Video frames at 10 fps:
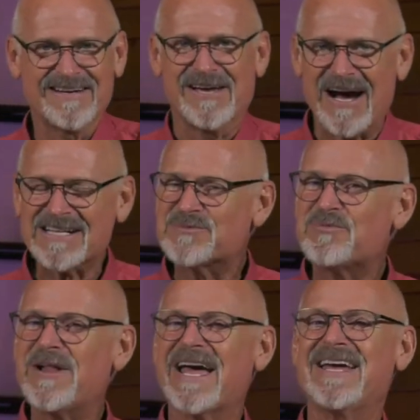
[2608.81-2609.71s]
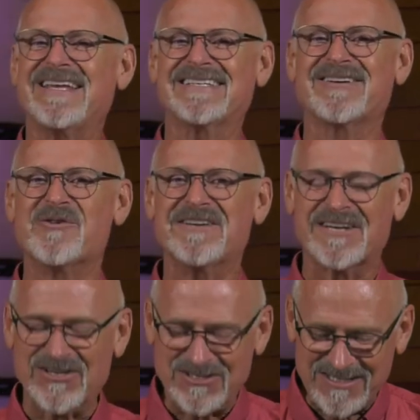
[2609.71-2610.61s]
God's plan is going to
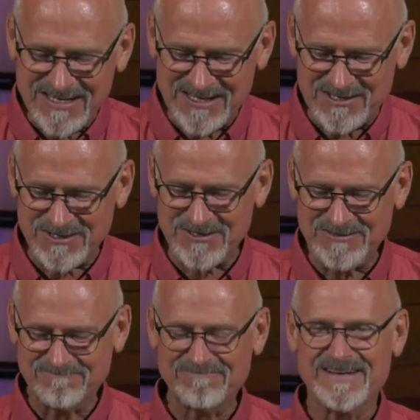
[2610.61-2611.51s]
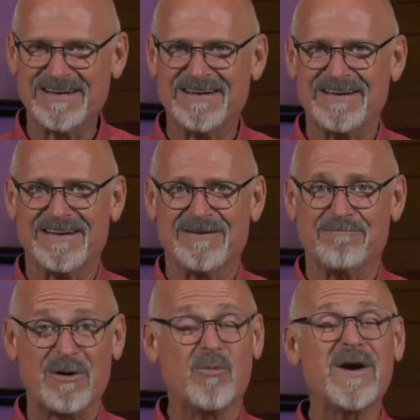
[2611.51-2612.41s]
continue,
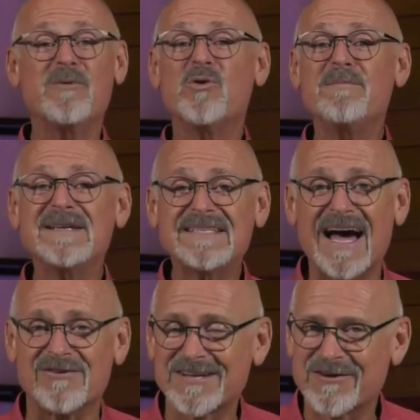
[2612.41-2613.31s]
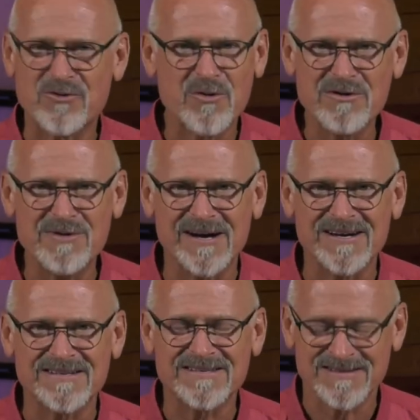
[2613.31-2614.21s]
but we will miss out if we're
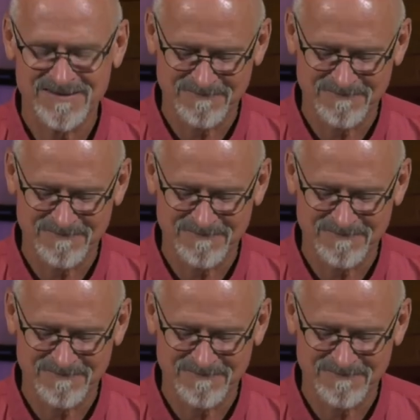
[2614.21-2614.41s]
rebellious.